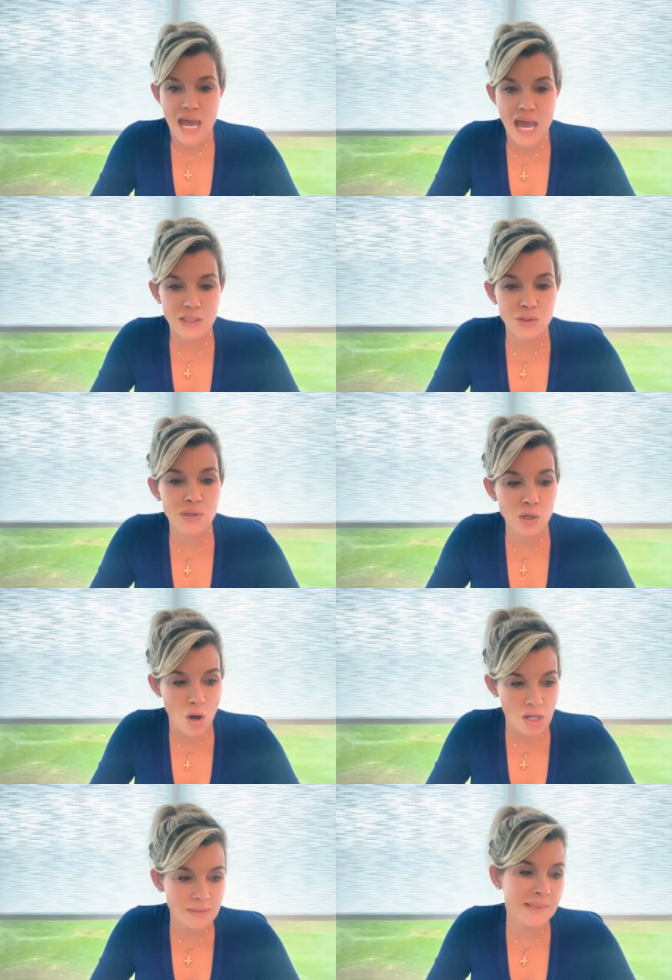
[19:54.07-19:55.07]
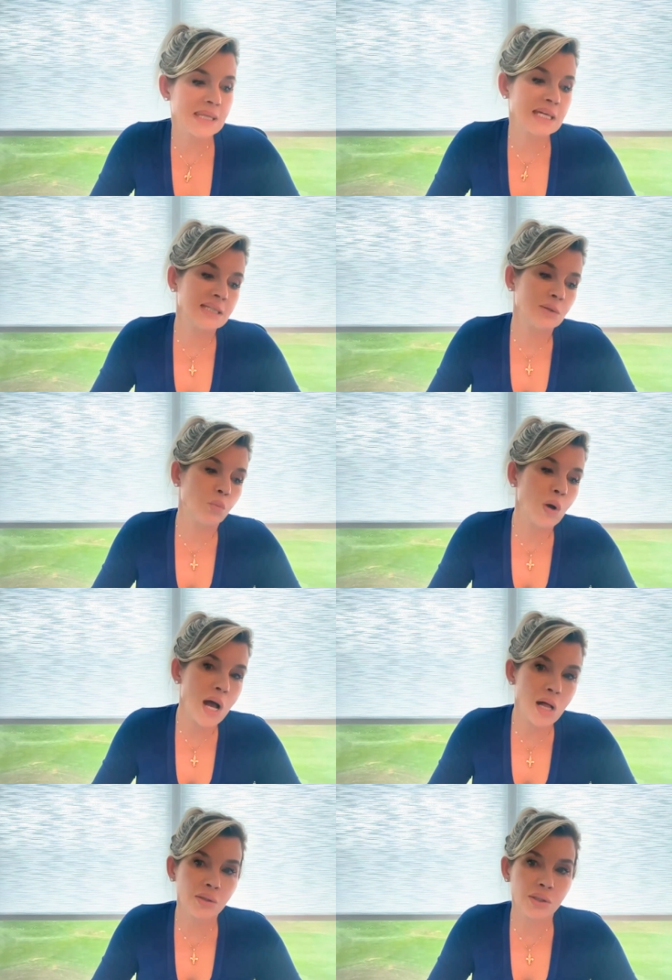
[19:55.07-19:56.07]
And so they called me and they said,
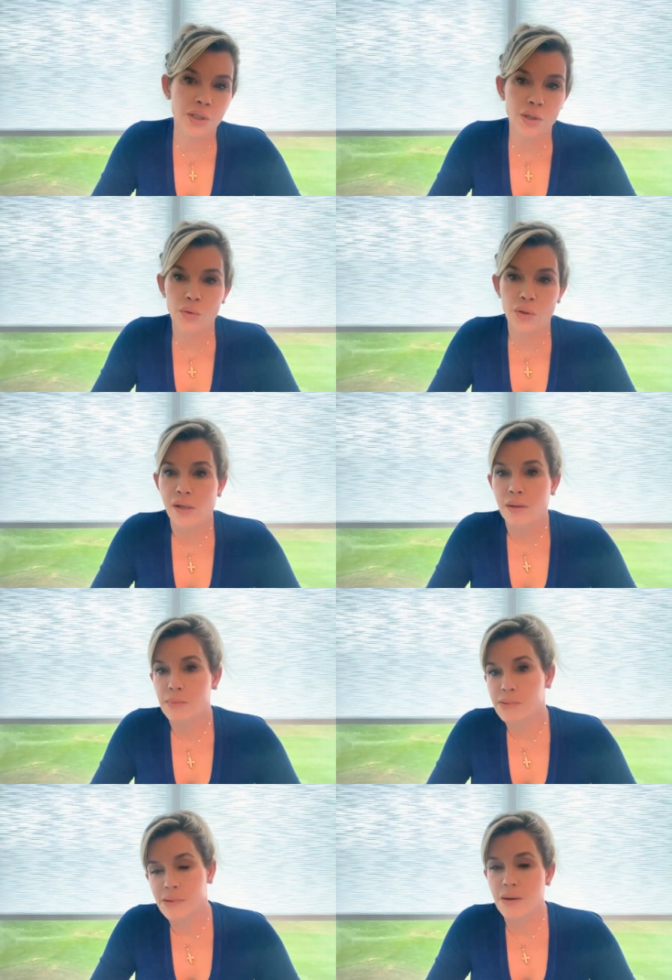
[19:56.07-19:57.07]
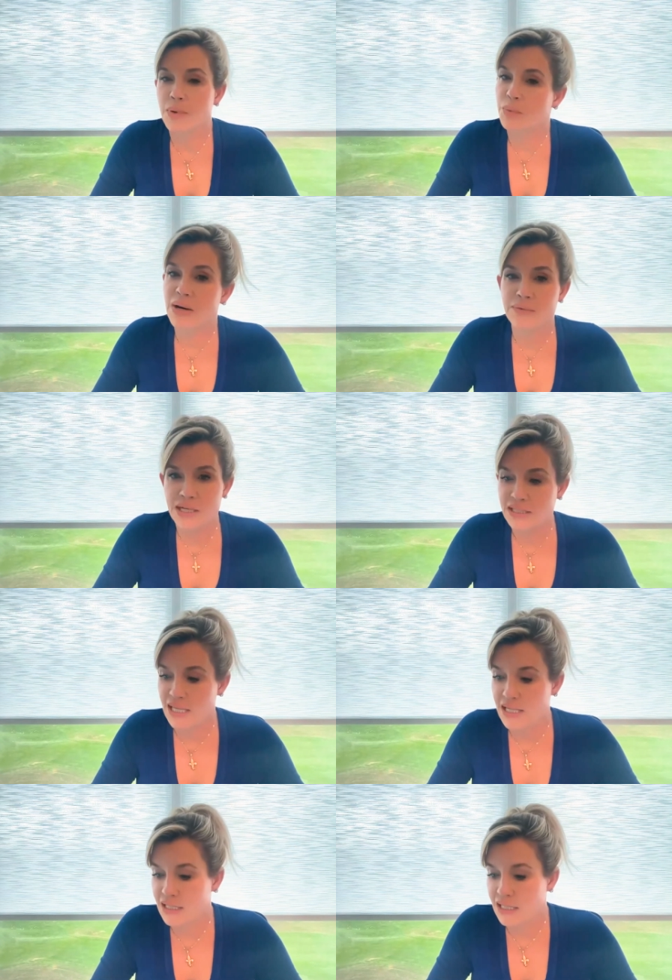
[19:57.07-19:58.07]
well, but whatever they
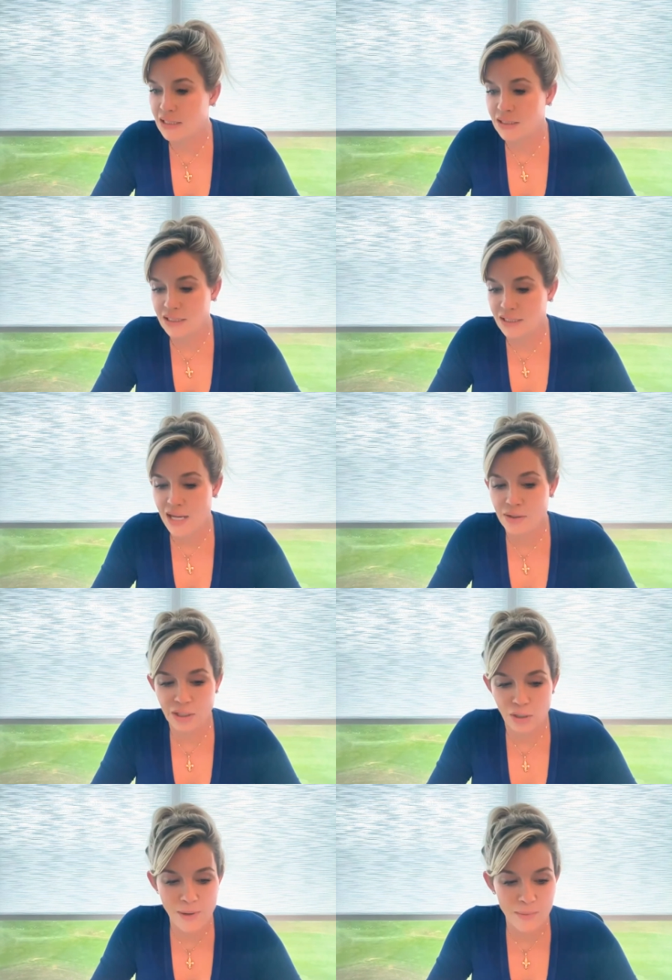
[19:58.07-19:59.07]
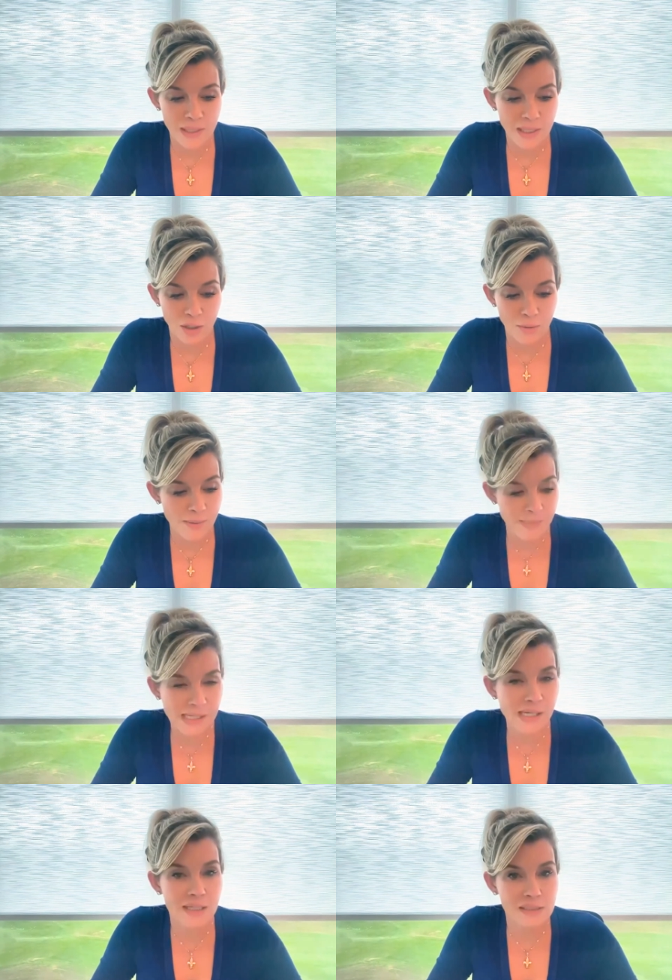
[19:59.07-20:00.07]
said. And I said, listen, I don't care about me. I care about my
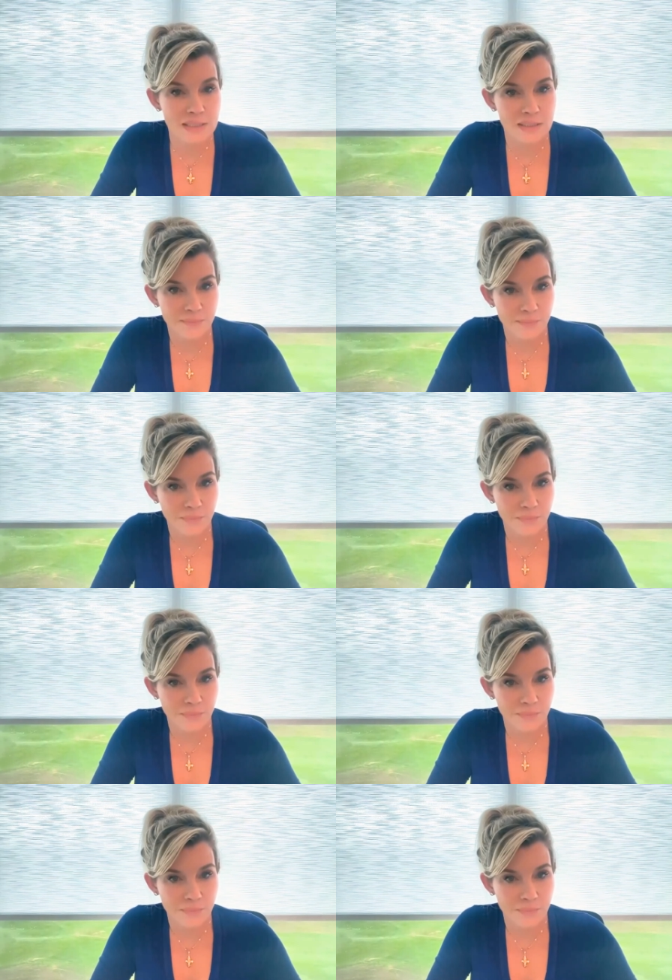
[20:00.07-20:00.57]
kids.